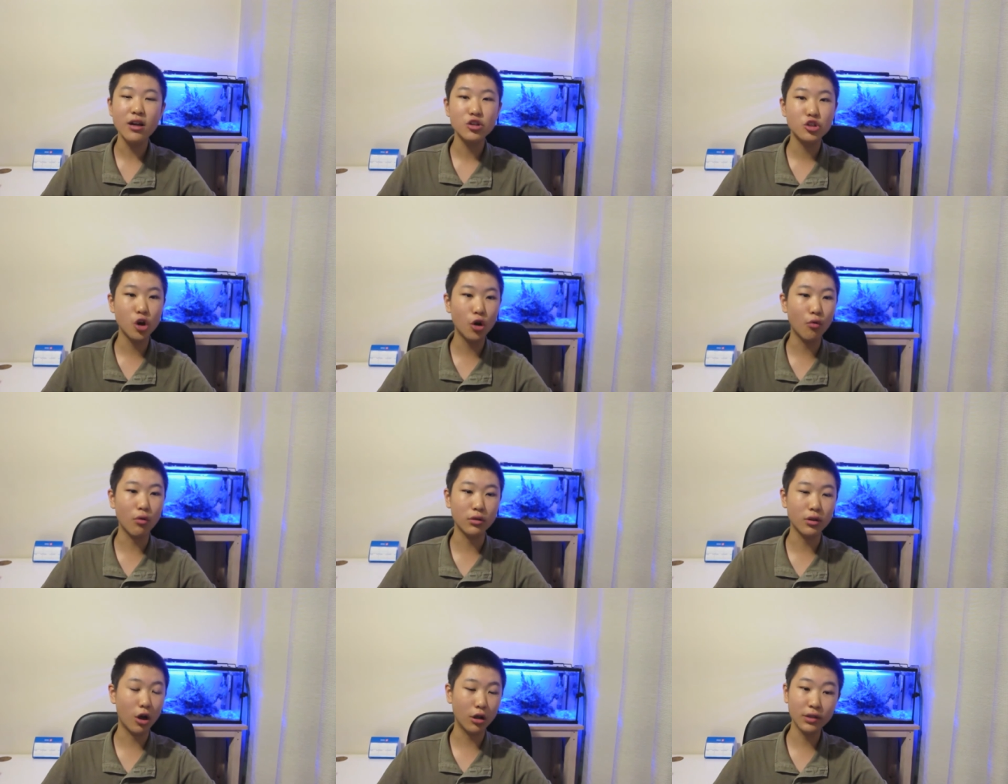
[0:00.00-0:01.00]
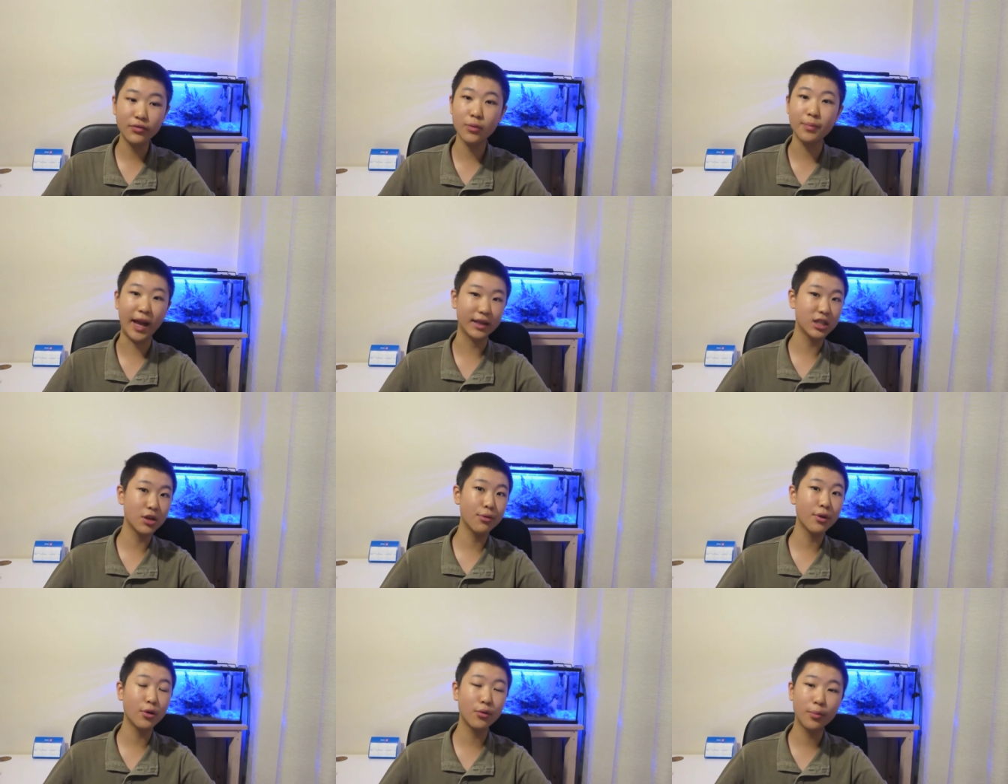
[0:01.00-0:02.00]
So all of your
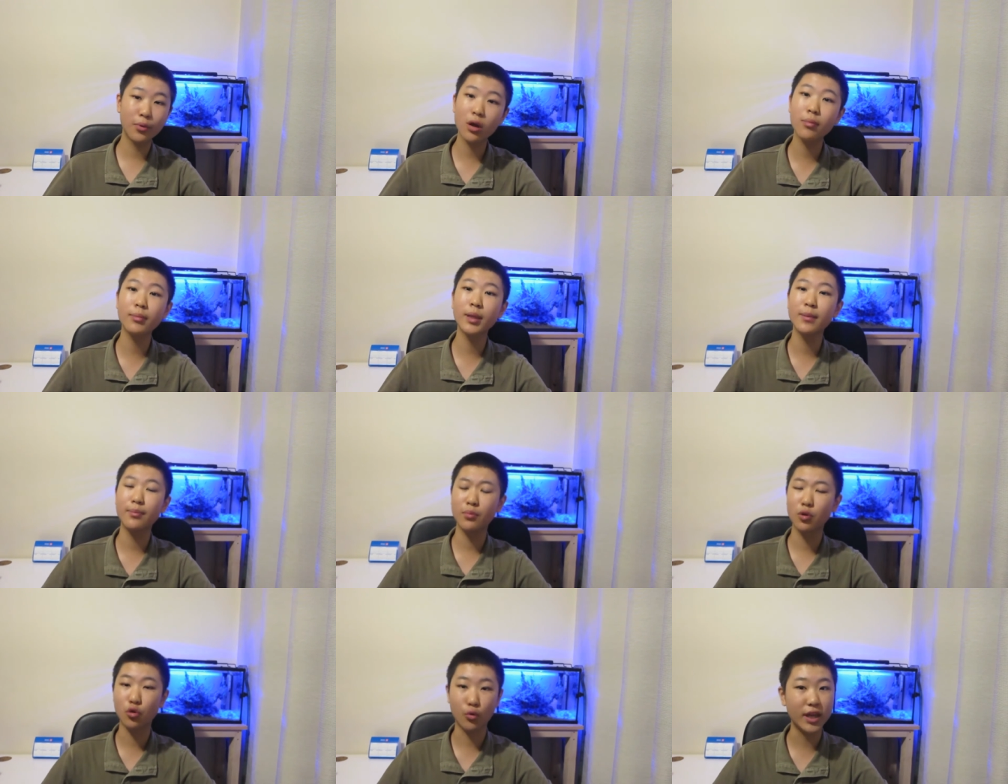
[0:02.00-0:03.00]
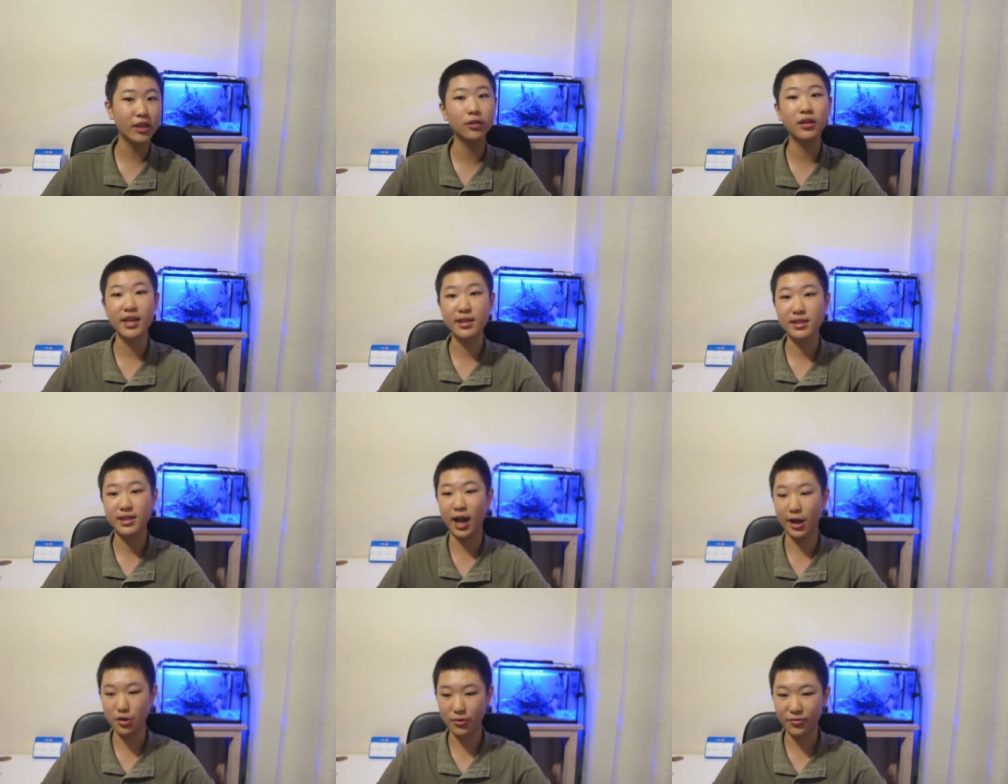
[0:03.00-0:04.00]
bacteria will probably cradle
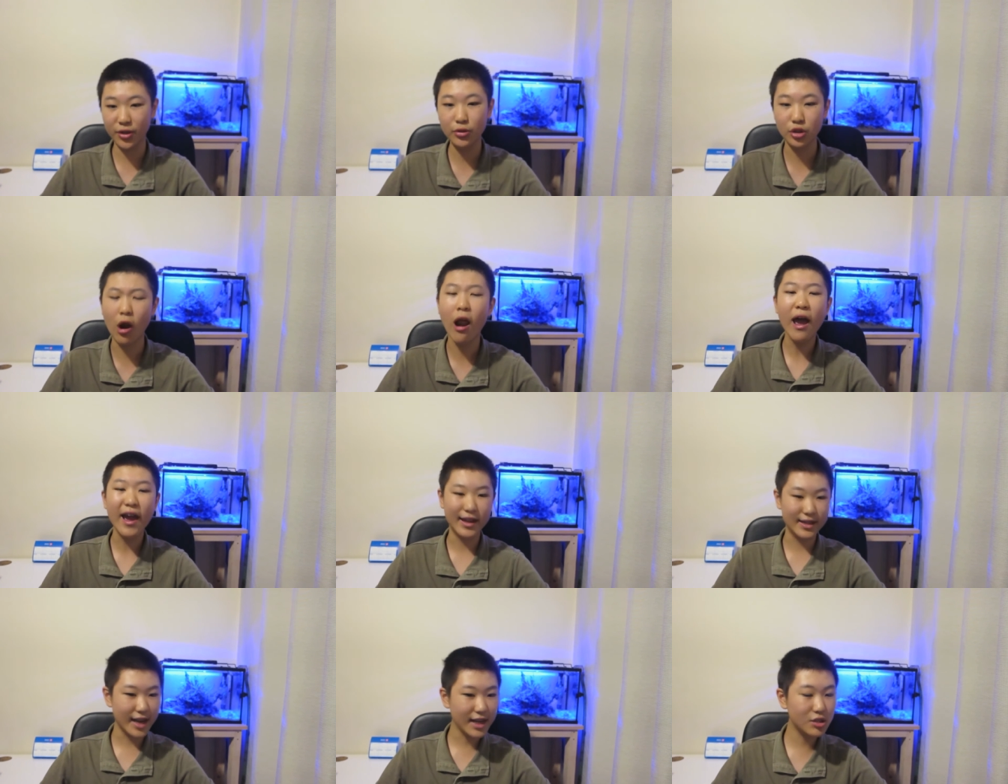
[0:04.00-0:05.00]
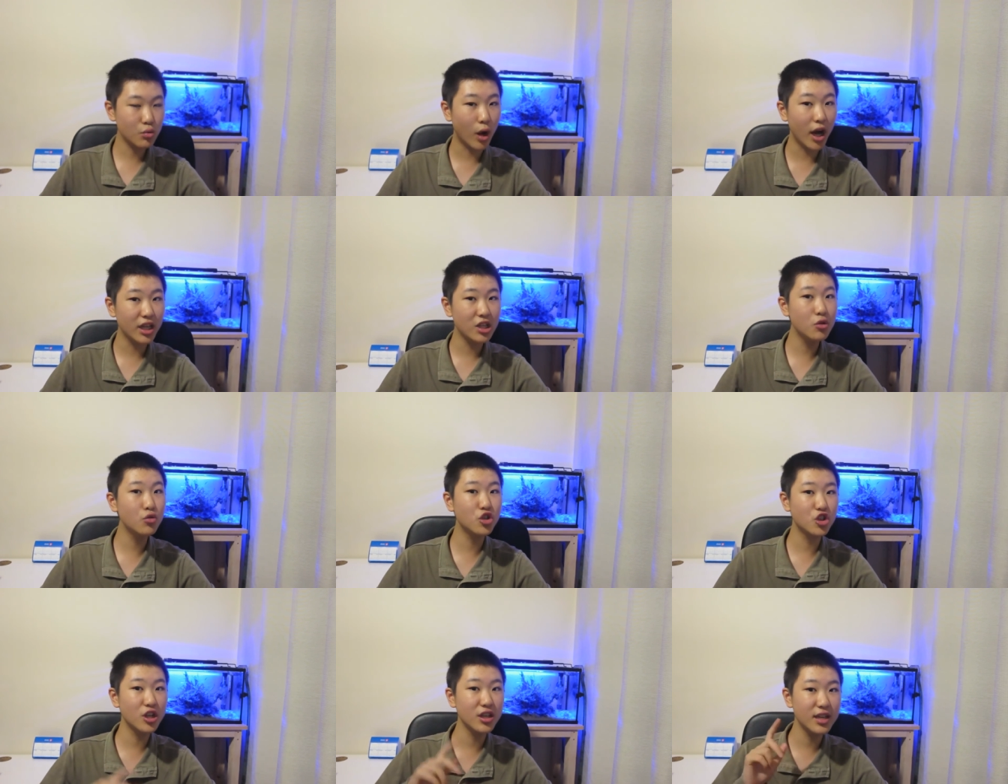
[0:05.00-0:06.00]
inside your filter, and that's why you
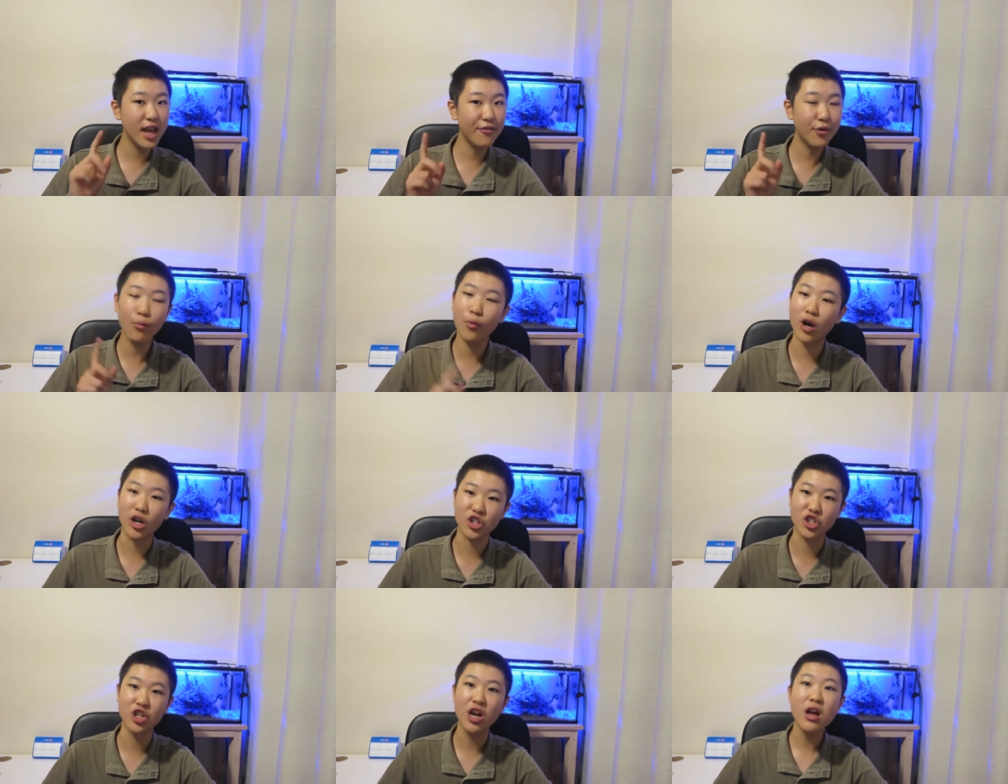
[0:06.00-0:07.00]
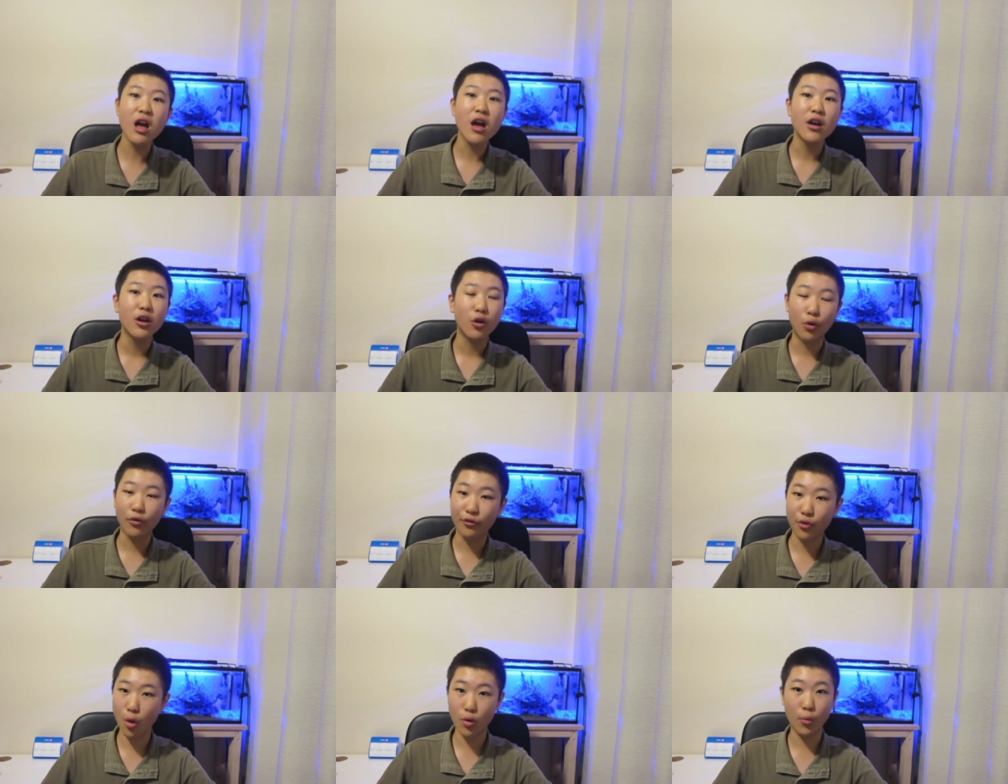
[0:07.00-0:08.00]
should never wash or
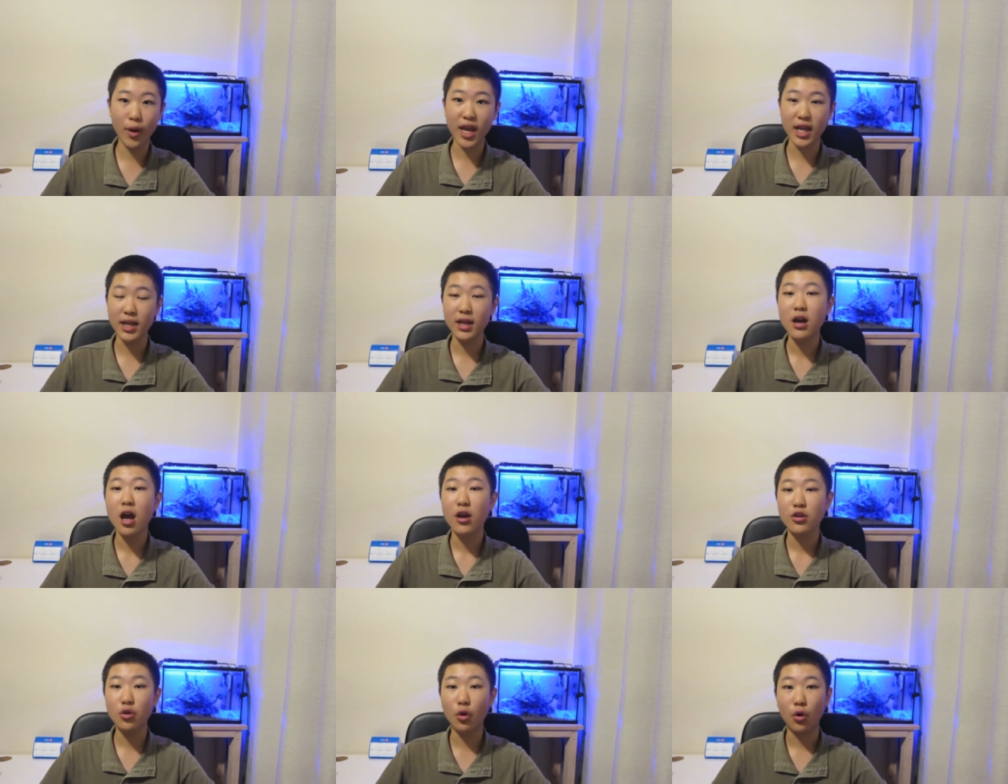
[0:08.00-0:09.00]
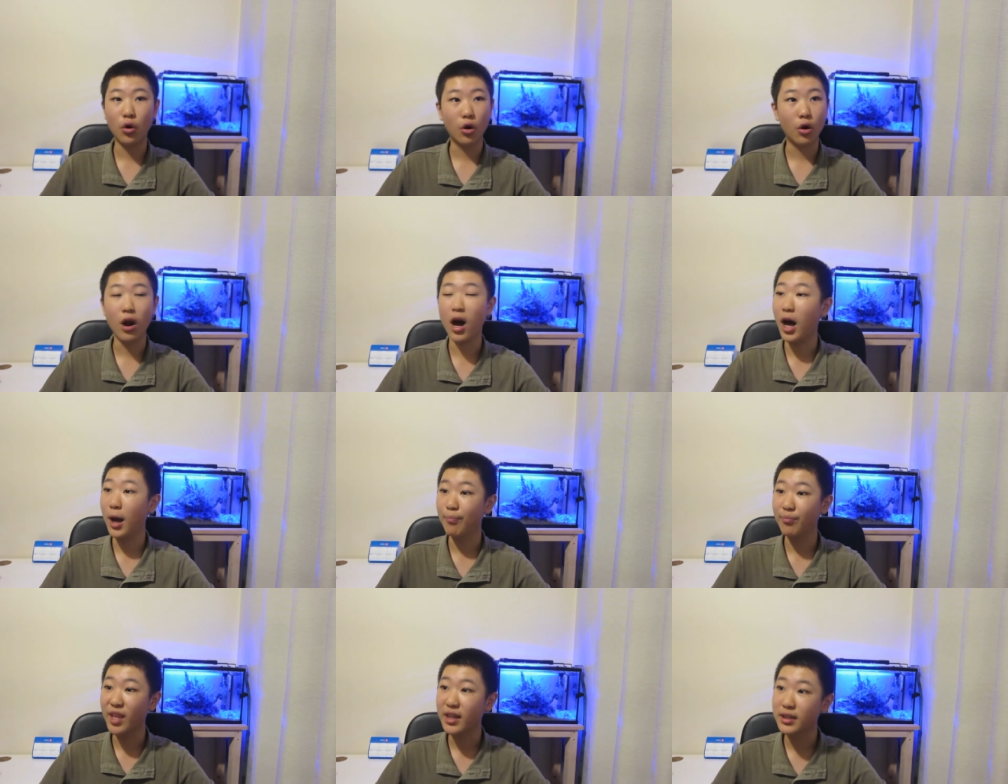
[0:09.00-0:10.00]
throw away your
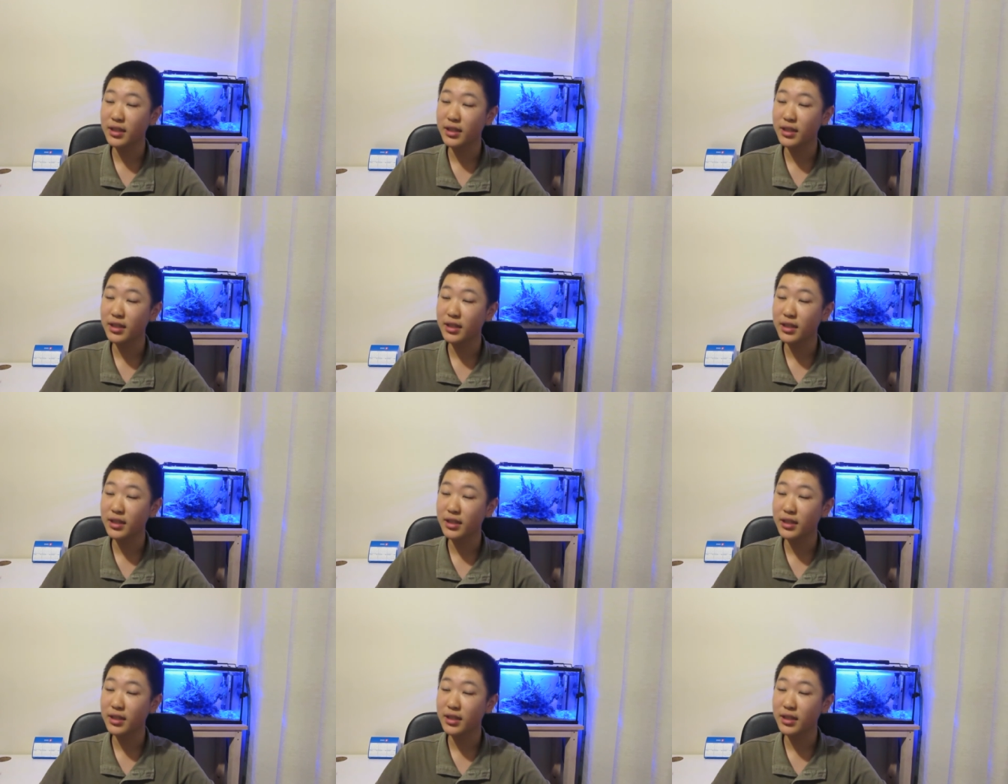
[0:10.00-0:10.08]
um,